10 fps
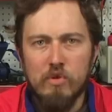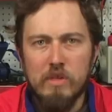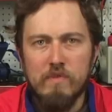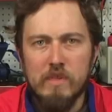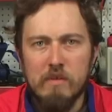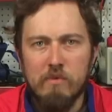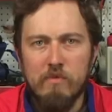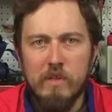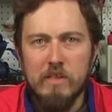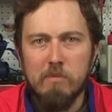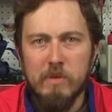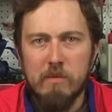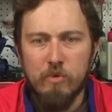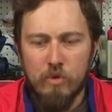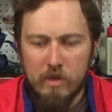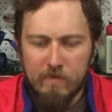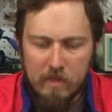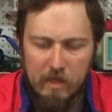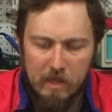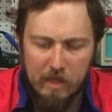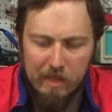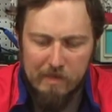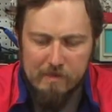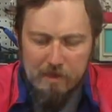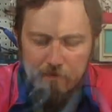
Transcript: the devices connected to the power supply filter.